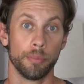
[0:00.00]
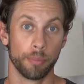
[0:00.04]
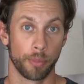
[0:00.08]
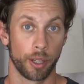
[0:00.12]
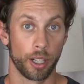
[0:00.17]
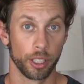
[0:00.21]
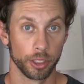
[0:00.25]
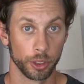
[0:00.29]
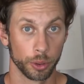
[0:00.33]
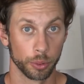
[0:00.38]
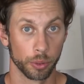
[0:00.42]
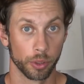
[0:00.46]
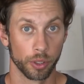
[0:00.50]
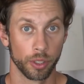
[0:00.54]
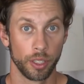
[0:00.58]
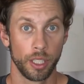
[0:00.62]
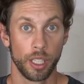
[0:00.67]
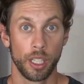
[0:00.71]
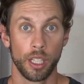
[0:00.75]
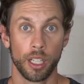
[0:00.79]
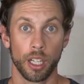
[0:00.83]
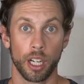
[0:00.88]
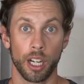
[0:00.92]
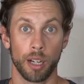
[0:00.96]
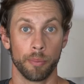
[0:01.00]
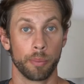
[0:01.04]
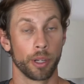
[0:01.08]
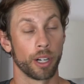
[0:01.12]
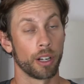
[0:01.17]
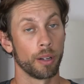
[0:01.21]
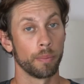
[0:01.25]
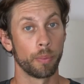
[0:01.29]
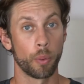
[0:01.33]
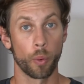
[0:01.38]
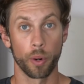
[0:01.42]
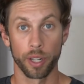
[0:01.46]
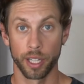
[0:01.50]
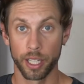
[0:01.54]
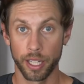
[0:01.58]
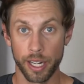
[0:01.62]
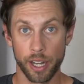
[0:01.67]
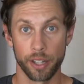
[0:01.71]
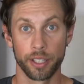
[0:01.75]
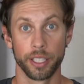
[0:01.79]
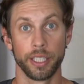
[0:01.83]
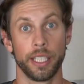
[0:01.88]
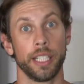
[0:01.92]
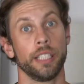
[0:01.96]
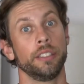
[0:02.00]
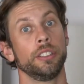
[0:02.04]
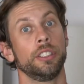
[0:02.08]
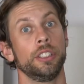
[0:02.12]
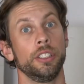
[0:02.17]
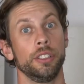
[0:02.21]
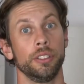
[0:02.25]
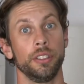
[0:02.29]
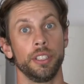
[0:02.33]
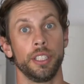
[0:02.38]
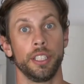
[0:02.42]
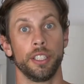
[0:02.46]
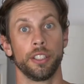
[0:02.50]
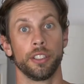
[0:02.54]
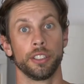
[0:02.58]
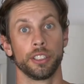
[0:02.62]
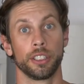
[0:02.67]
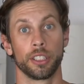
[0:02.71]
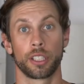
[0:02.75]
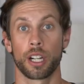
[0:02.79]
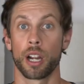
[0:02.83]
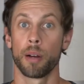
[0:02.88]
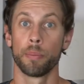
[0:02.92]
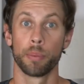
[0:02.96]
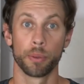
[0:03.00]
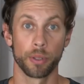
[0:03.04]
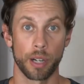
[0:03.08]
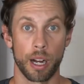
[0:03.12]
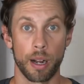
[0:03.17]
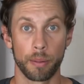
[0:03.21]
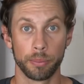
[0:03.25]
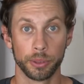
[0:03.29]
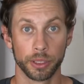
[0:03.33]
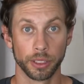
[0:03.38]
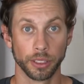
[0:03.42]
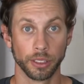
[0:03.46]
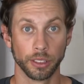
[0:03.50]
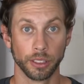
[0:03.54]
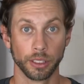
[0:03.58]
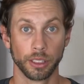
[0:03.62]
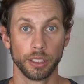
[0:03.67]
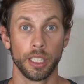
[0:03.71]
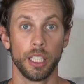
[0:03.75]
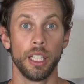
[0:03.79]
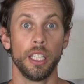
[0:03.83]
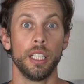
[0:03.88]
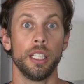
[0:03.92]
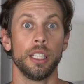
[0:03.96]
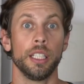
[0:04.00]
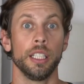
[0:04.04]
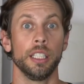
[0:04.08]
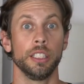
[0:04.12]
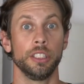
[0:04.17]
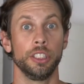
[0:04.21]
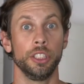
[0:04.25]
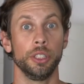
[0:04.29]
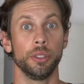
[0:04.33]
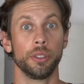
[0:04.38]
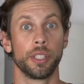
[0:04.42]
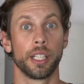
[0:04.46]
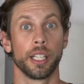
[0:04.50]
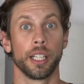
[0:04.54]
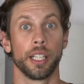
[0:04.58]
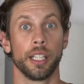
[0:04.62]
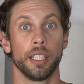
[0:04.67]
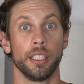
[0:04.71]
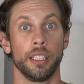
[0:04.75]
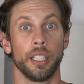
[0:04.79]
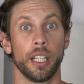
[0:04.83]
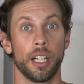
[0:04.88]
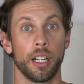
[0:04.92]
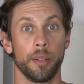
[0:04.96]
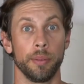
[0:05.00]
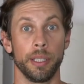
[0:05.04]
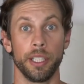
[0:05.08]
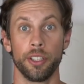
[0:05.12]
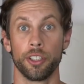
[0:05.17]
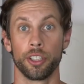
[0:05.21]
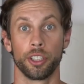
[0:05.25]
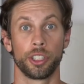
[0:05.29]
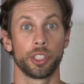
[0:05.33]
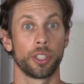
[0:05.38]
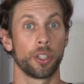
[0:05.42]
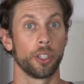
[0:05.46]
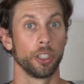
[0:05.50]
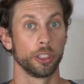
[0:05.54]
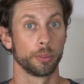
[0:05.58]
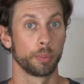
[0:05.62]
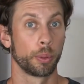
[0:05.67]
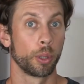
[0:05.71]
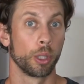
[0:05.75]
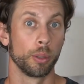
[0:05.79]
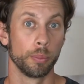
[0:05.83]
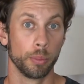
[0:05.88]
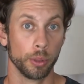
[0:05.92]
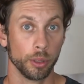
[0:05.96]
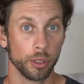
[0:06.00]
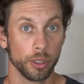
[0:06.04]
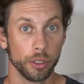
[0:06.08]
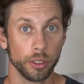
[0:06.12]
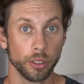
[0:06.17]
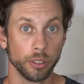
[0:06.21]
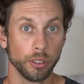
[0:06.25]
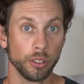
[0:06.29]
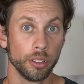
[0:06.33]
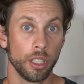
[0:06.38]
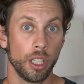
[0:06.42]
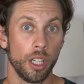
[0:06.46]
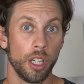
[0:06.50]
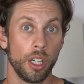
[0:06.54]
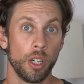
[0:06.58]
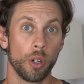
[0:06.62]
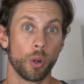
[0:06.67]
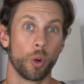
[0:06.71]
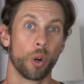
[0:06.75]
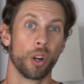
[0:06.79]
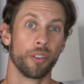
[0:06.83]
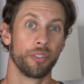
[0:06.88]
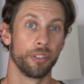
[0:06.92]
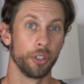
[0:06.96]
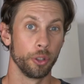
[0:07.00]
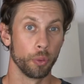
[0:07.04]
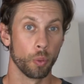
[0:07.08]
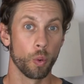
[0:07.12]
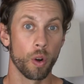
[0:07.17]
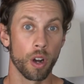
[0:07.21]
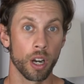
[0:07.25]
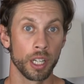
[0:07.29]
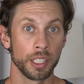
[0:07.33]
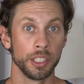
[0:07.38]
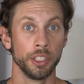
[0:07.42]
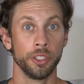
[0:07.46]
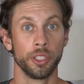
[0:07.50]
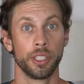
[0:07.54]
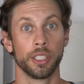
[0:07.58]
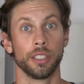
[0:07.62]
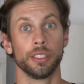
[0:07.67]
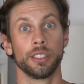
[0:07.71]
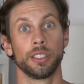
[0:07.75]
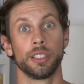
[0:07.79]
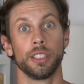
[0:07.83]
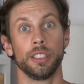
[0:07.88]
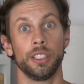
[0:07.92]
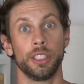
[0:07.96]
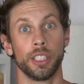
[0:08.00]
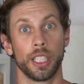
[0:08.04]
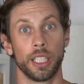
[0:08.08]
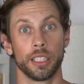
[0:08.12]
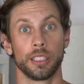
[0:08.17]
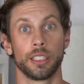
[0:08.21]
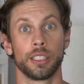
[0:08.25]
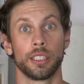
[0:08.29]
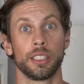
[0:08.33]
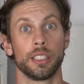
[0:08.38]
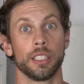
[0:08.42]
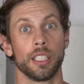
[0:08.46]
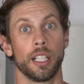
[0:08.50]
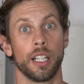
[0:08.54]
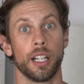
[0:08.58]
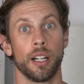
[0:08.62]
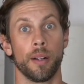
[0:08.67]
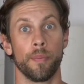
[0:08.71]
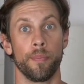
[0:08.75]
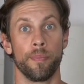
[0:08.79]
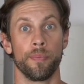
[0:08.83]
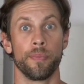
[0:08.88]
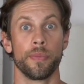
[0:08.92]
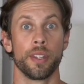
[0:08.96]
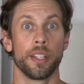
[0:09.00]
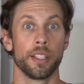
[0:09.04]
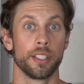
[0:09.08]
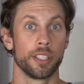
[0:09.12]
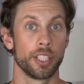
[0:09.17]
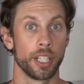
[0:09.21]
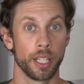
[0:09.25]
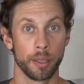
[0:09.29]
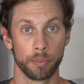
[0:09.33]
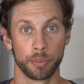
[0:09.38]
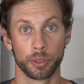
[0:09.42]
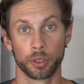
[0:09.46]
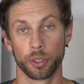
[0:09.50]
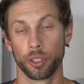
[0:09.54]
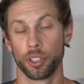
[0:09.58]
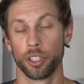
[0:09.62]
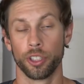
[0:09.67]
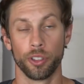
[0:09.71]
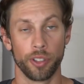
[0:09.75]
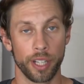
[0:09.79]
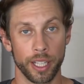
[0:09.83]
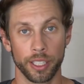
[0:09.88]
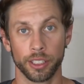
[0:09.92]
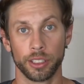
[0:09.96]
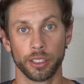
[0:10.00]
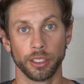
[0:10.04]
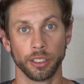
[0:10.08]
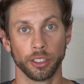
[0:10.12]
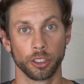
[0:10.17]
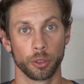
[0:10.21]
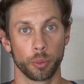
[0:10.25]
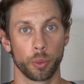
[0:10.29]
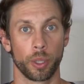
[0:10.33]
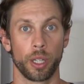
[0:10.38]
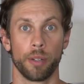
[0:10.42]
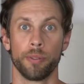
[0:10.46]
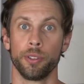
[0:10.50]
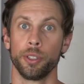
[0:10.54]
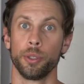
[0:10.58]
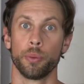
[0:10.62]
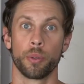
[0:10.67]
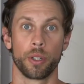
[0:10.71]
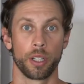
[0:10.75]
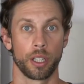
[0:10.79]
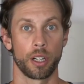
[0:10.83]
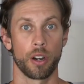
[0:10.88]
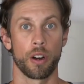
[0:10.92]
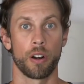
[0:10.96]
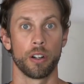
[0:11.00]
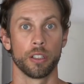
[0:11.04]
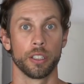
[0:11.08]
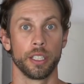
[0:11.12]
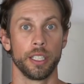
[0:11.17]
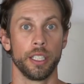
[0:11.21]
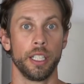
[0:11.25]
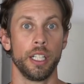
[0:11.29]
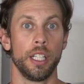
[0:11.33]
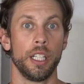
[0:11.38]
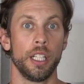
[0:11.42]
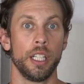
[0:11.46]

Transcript: module. But I'll point it out again to you here. There's a couple options. Is you can either charge per balloon, or if you want, you can suggest tips or donations or whatever you want to call it.